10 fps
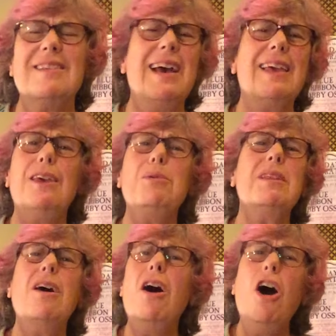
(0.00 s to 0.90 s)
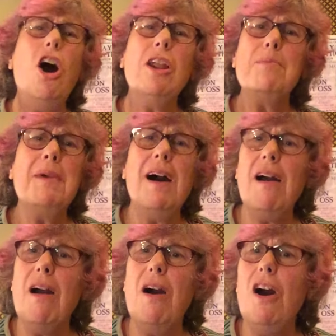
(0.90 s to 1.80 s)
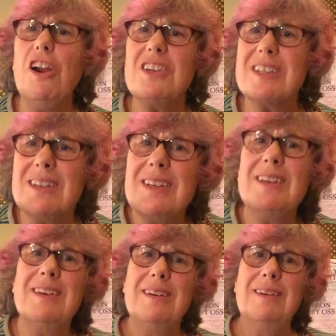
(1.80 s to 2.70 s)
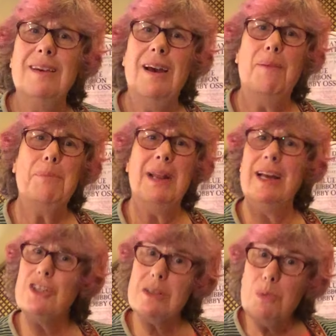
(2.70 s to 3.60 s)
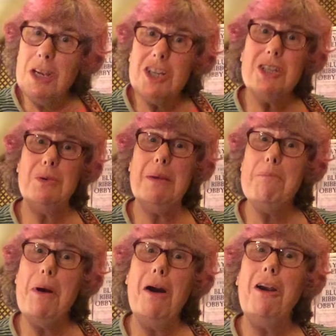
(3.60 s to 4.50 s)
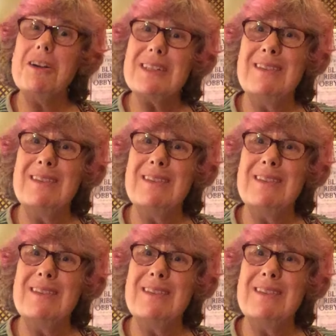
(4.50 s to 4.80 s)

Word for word: Thank you with all of my heart, but I just wish to impart